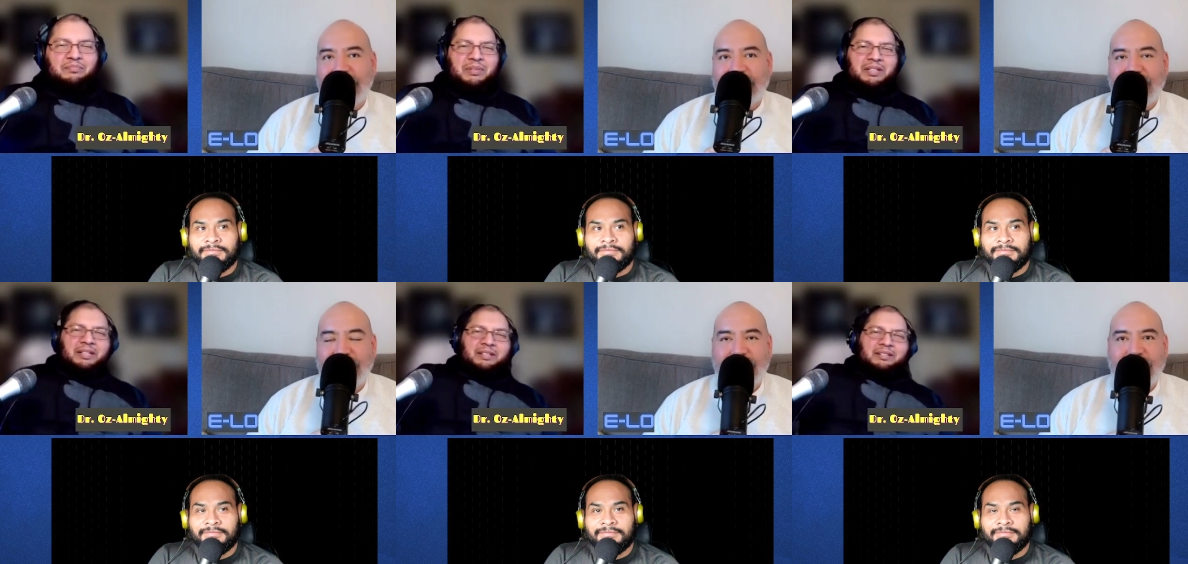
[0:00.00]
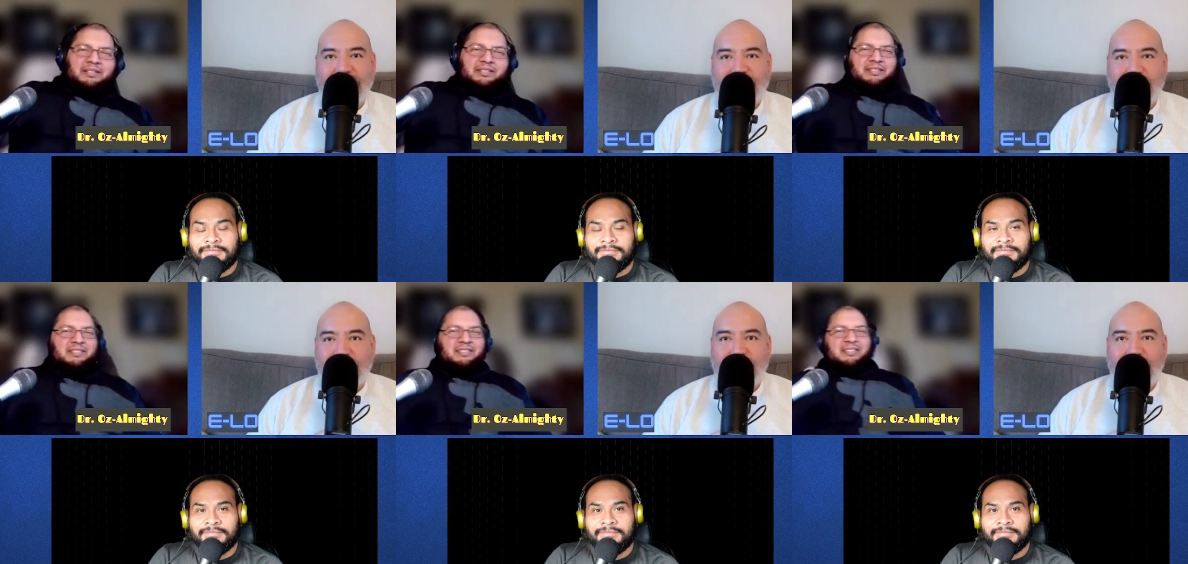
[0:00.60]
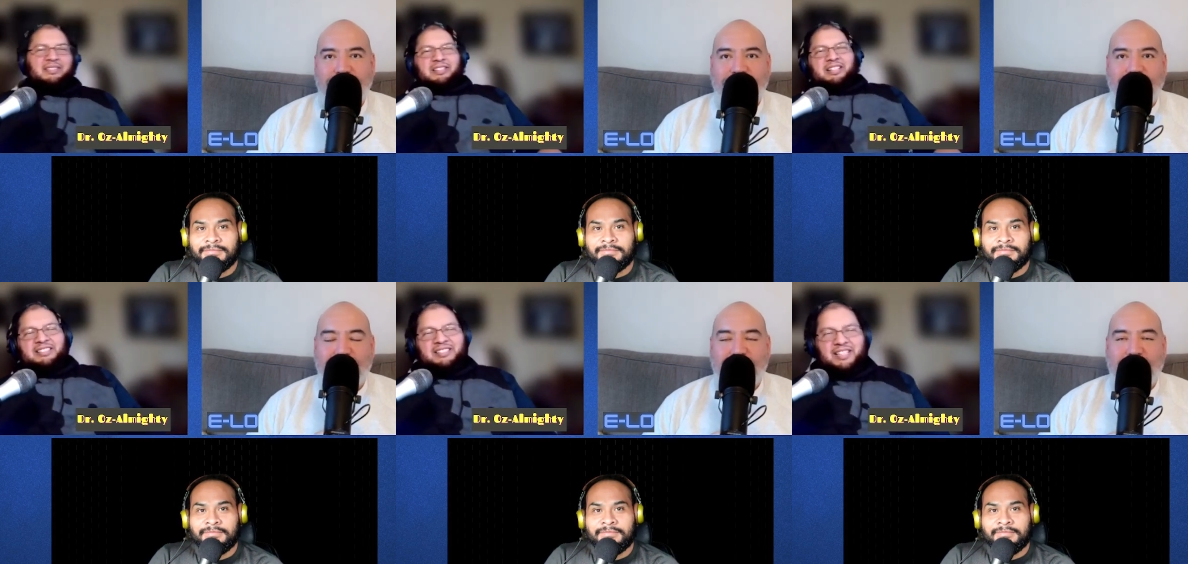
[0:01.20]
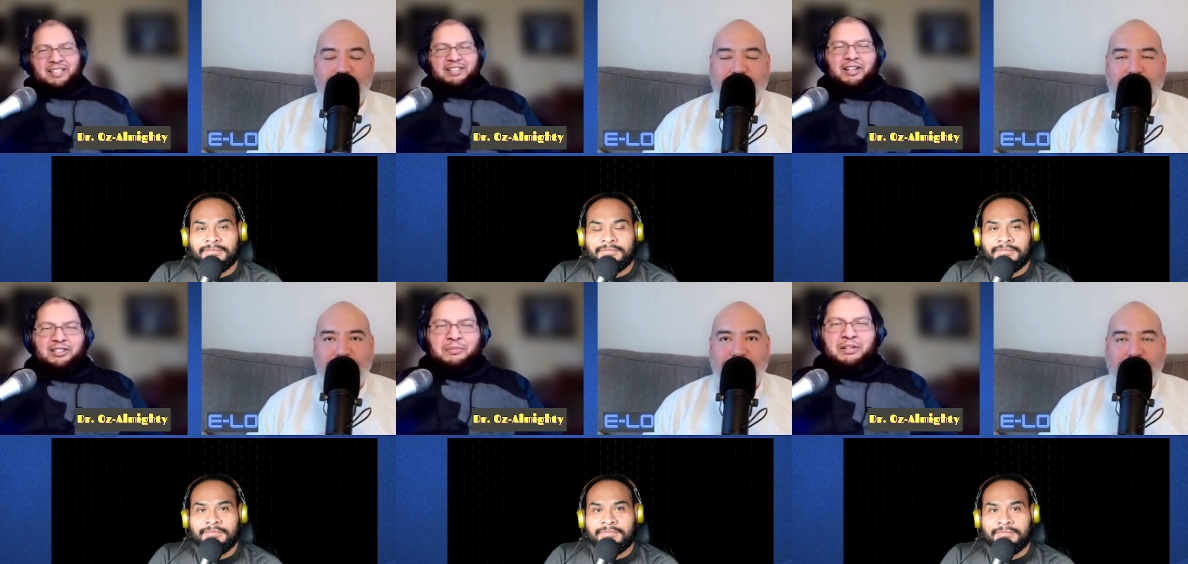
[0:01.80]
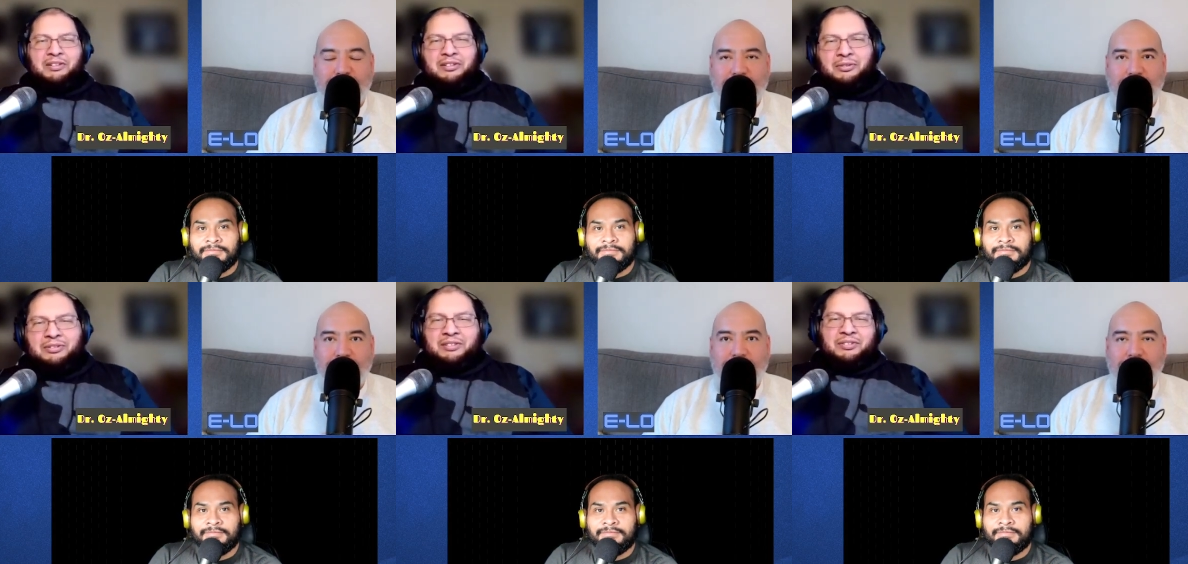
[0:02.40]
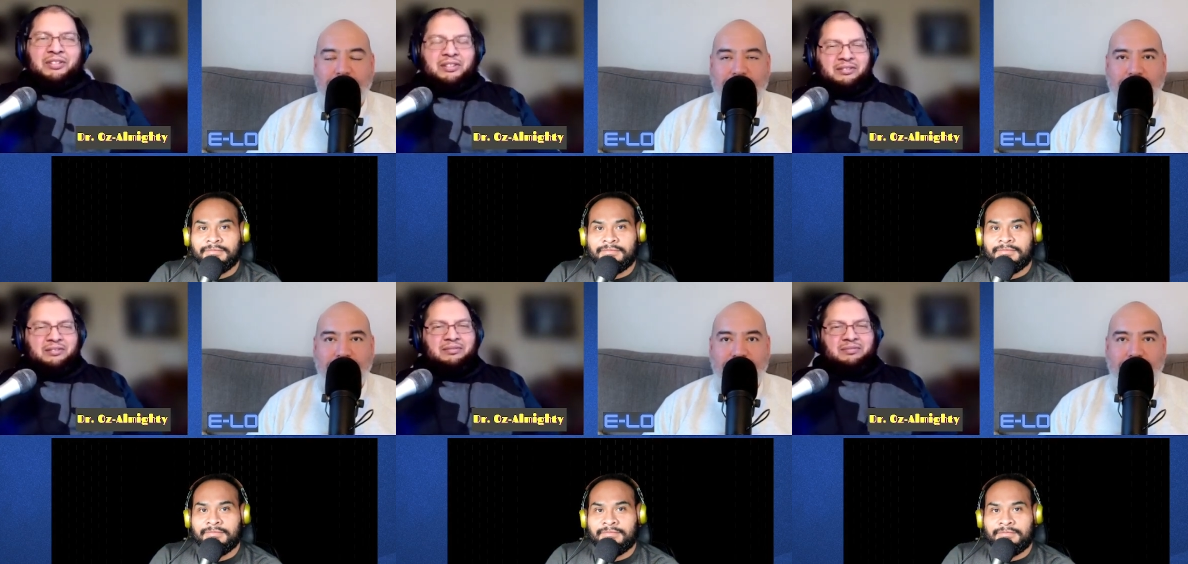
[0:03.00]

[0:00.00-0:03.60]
Speaker 1: But uh, he's technically a doctor, but you know, no one's ever gonna